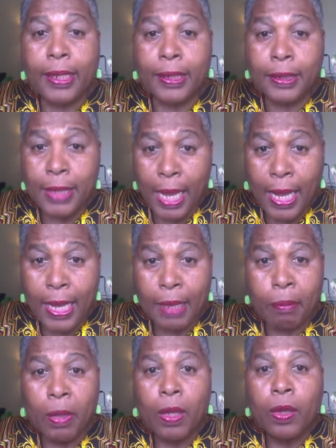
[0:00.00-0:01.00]

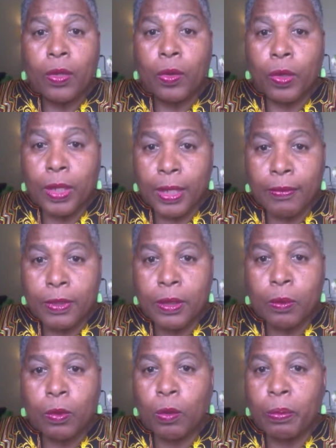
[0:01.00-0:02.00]
time your
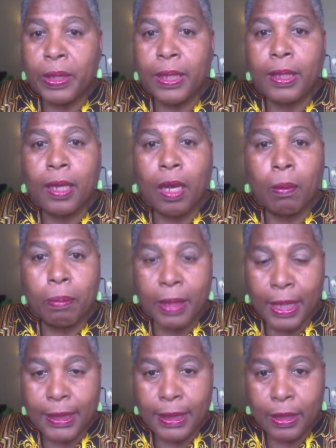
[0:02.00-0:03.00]
gifts will be a
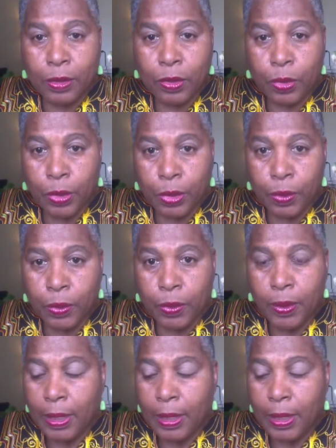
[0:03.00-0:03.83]
blessing to you.